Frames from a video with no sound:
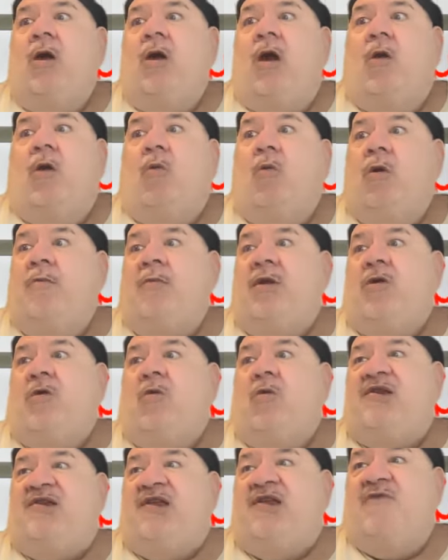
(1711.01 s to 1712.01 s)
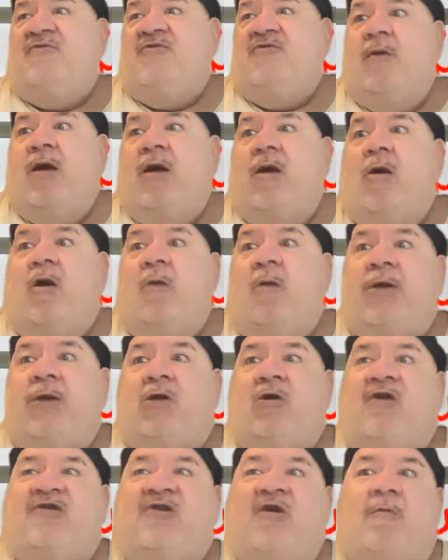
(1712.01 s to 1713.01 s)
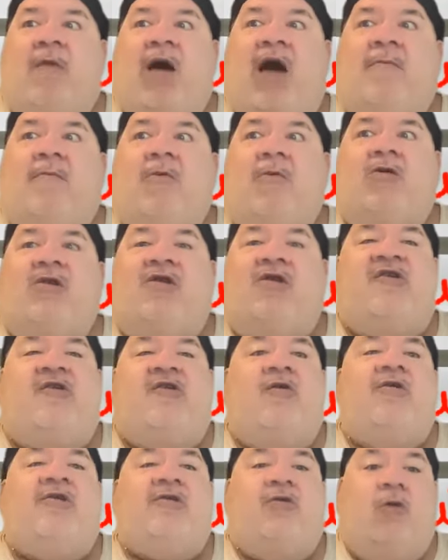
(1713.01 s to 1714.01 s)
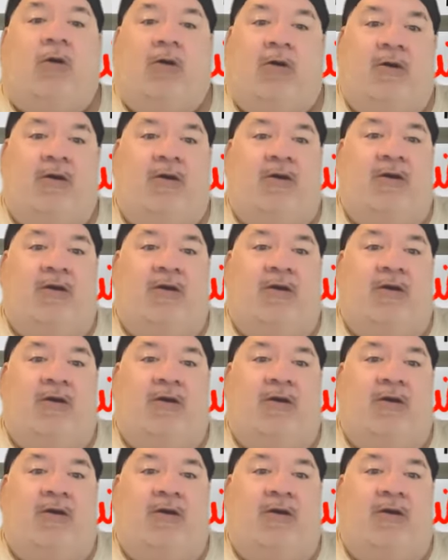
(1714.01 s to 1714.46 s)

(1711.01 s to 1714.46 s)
a woman who was after my heart because her mom owned a shoe store,